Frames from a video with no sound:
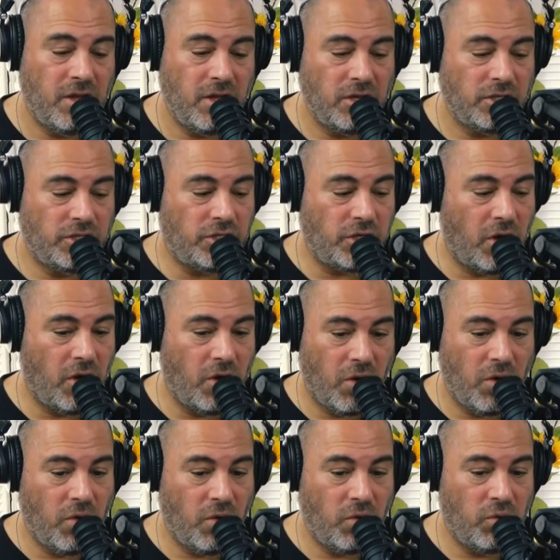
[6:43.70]

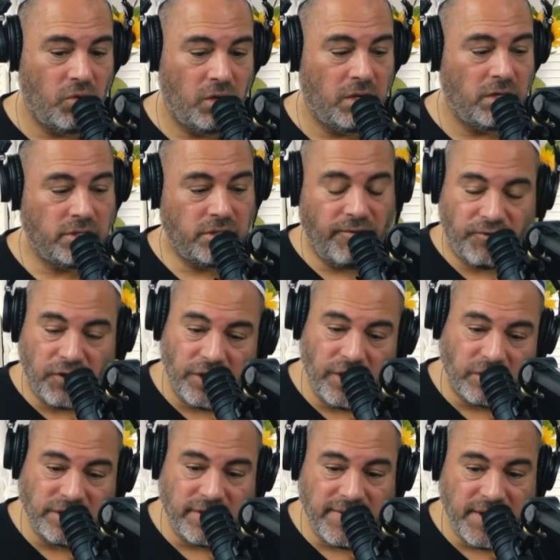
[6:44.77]
So for
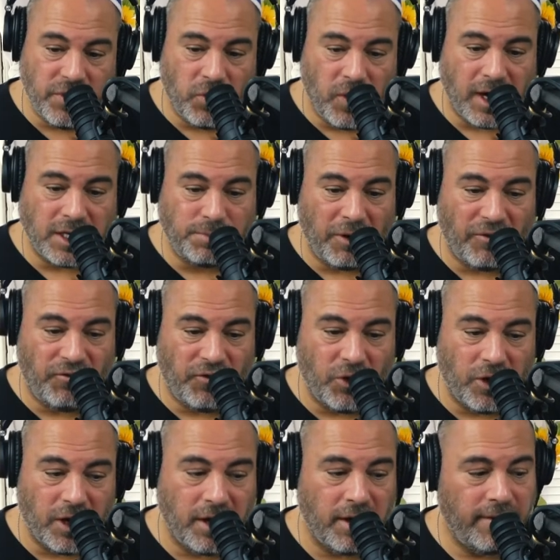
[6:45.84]
those of you who watched
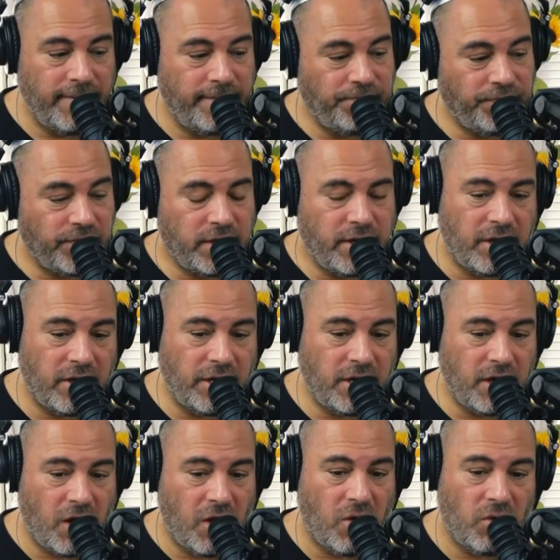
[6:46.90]
before, there you
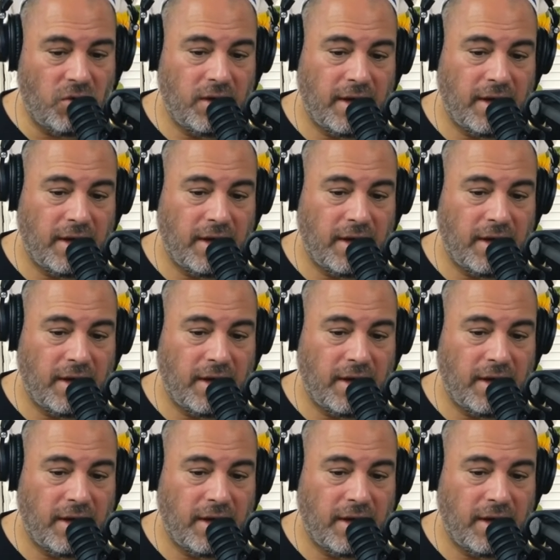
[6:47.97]
go.